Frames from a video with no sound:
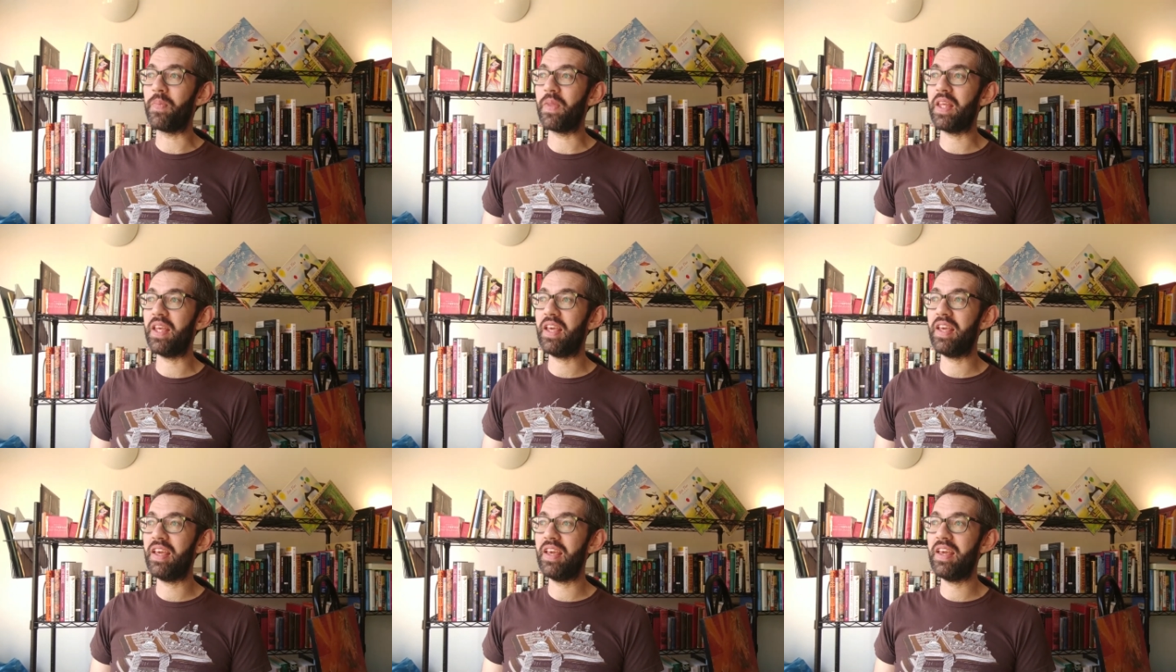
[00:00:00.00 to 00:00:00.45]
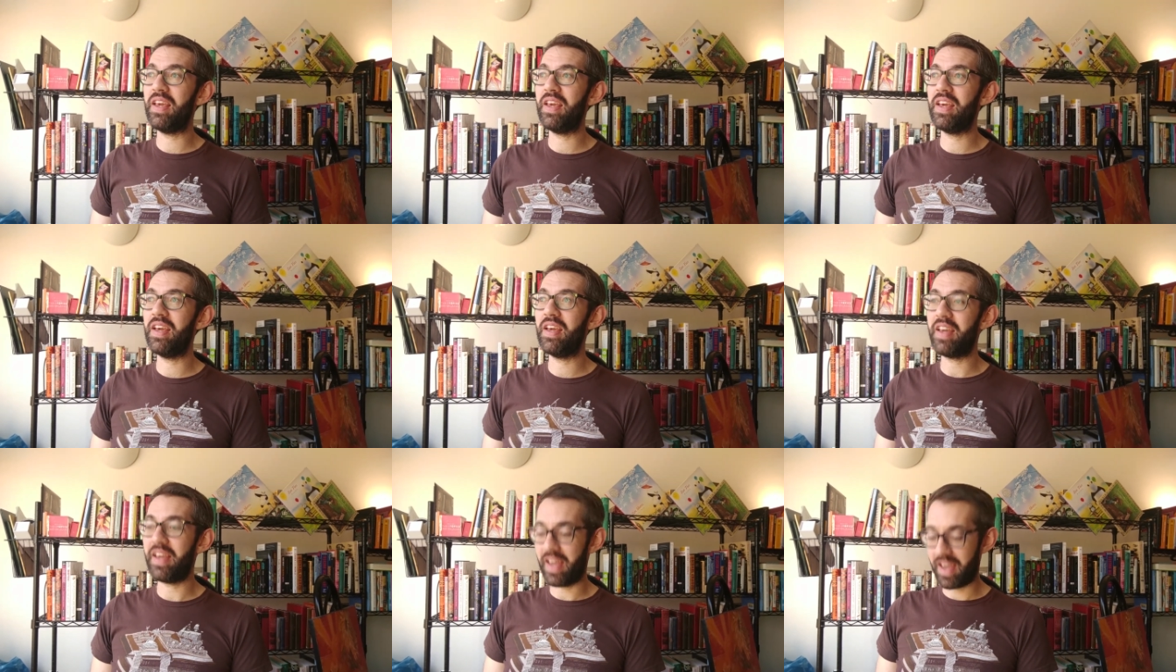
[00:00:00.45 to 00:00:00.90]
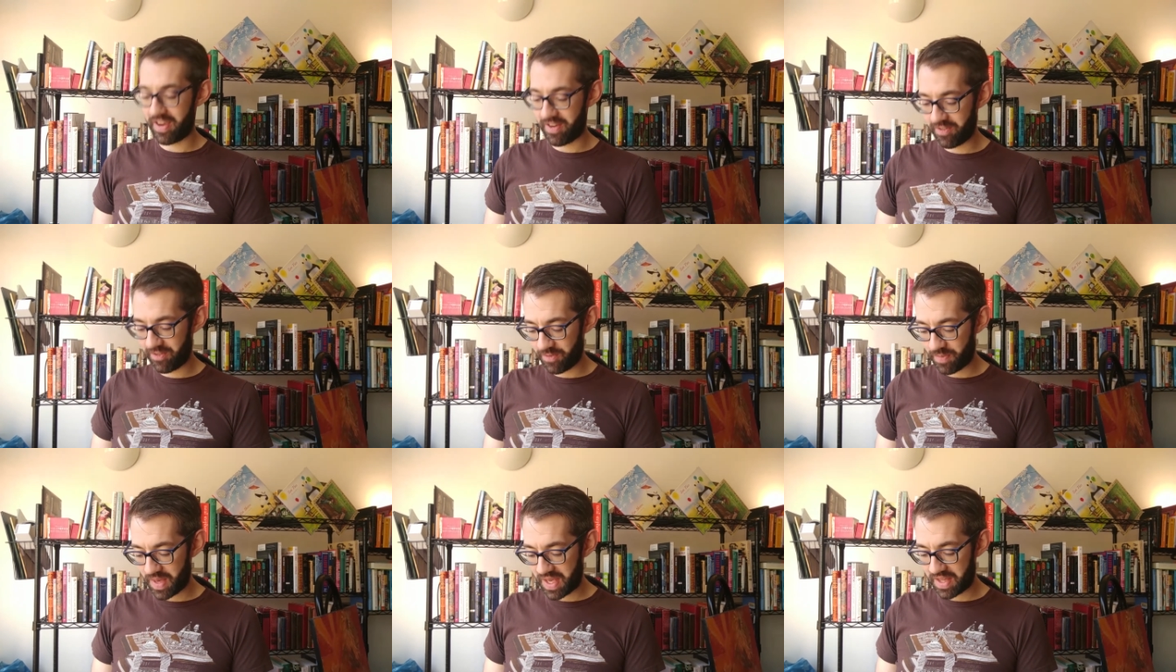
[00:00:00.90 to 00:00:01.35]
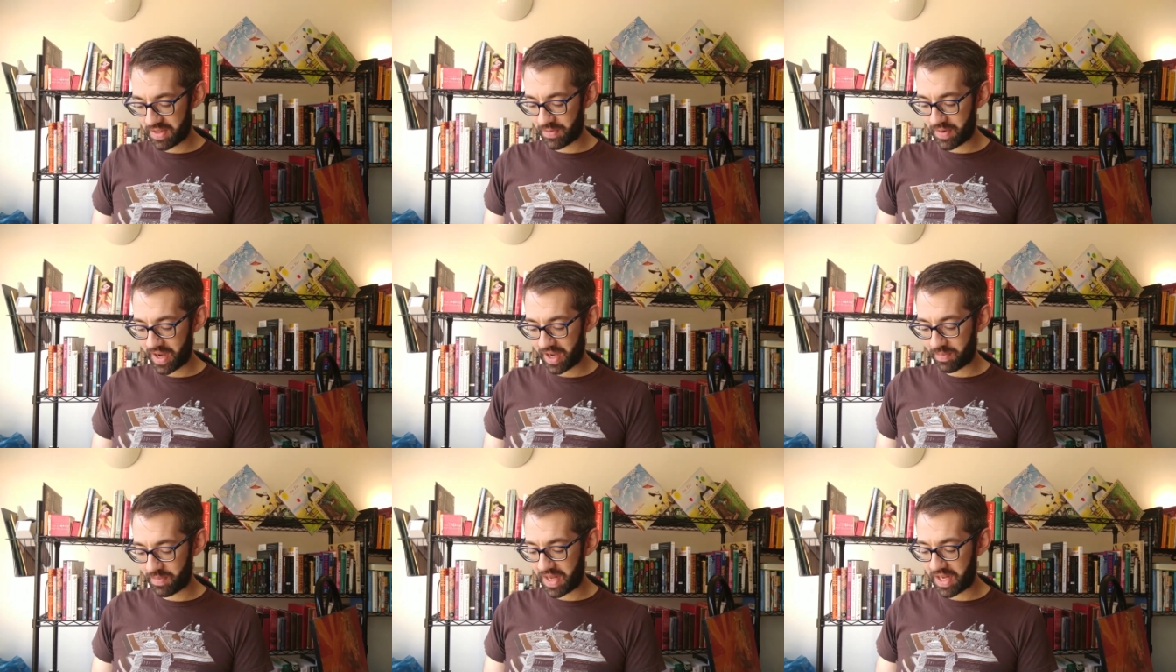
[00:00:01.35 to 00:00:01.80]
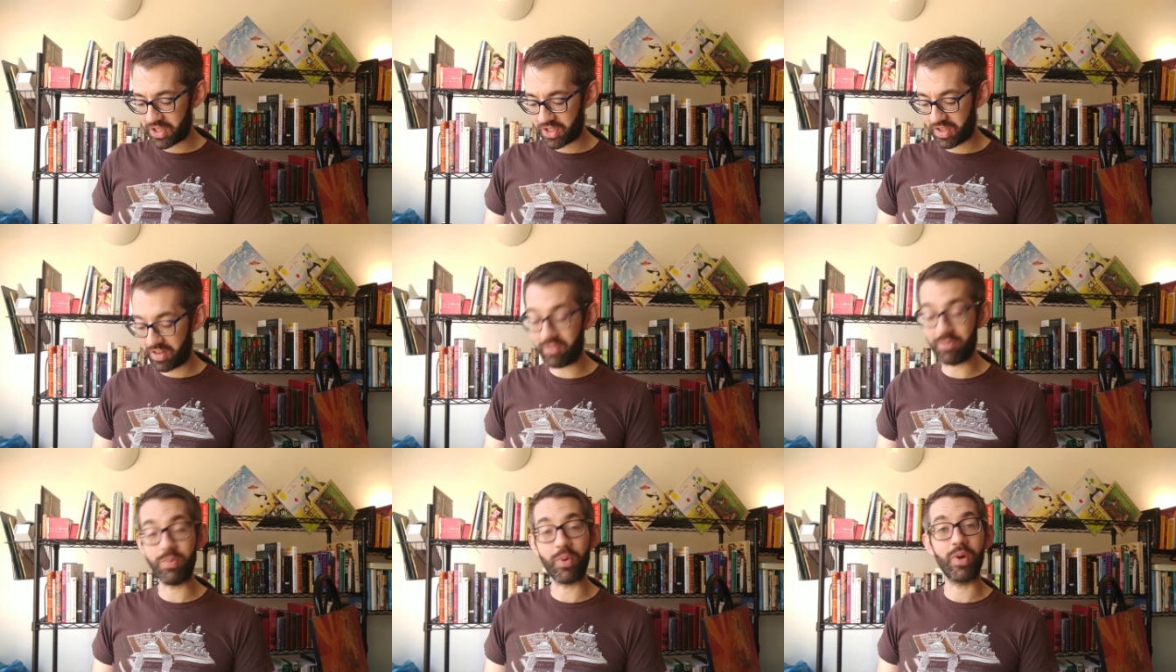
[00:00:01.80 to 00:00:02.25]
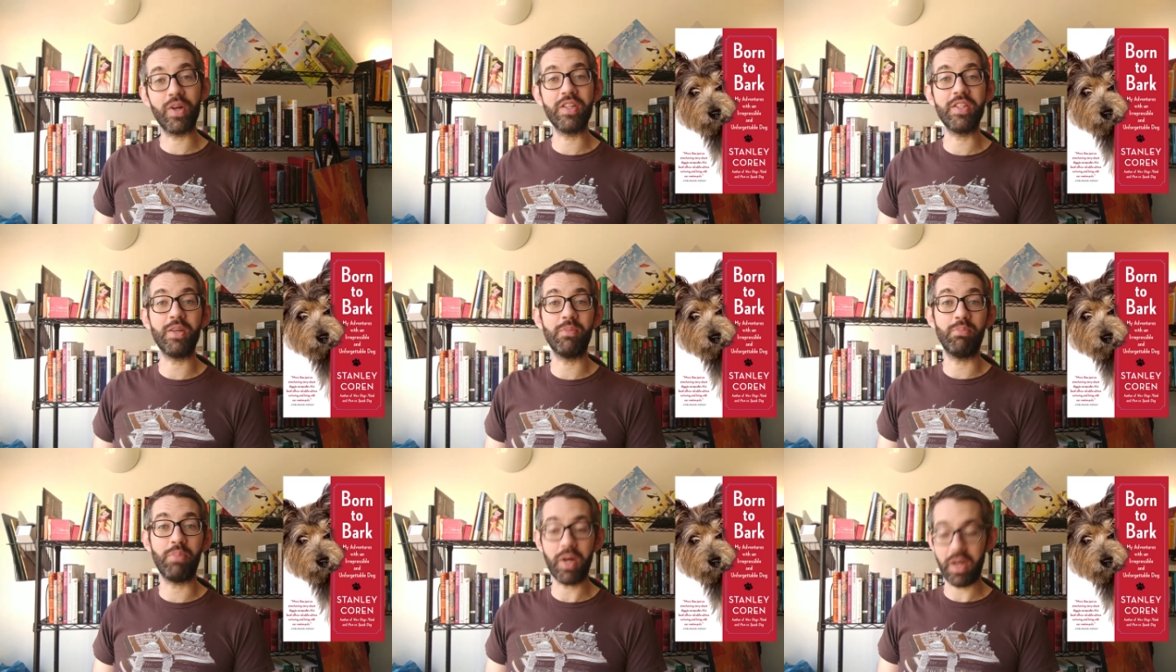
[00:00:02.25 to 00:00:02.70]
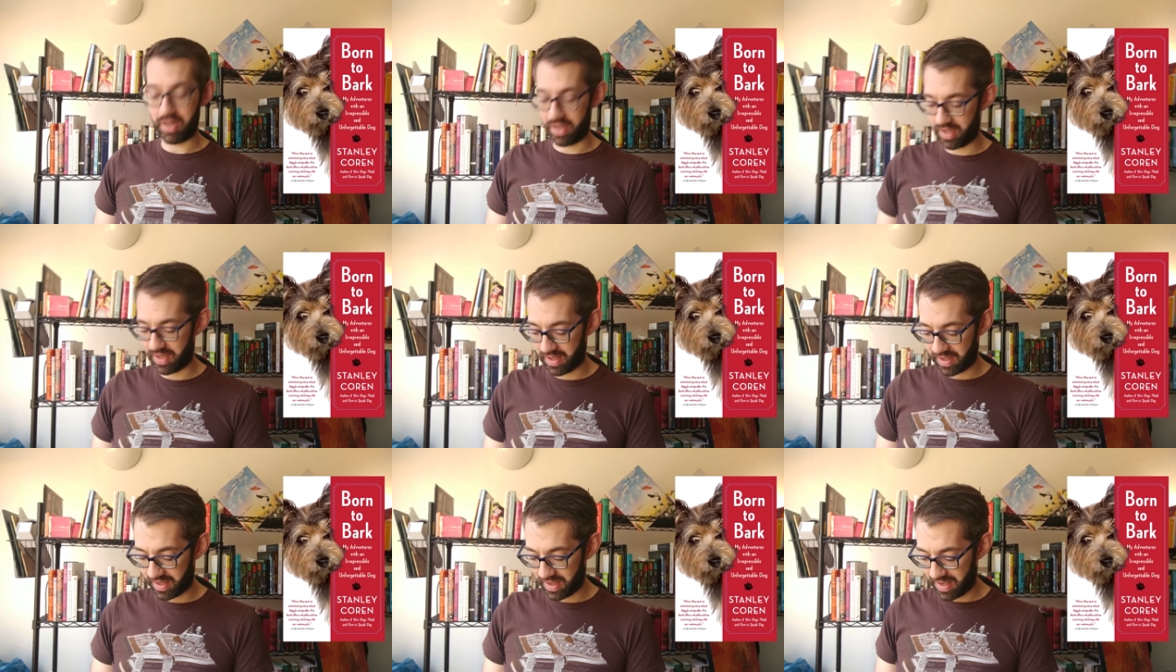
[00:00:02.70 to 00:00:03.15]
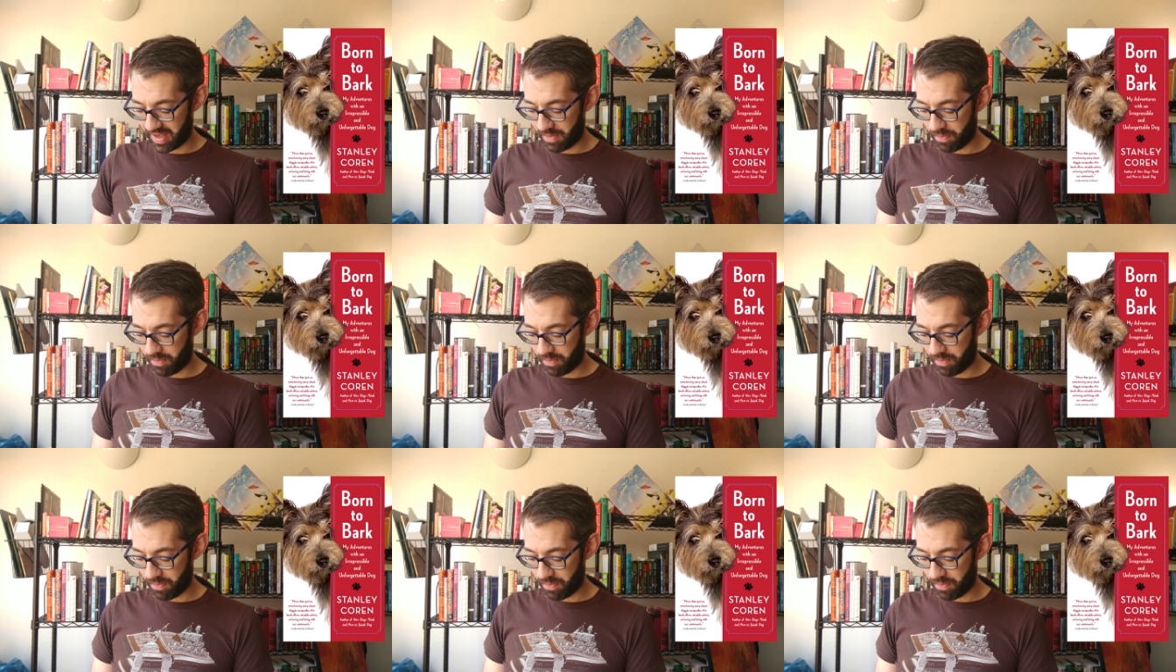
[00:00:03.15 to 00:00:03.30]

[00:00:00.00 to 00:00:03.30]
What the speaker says: he gave me the recommendation of Born to Bark,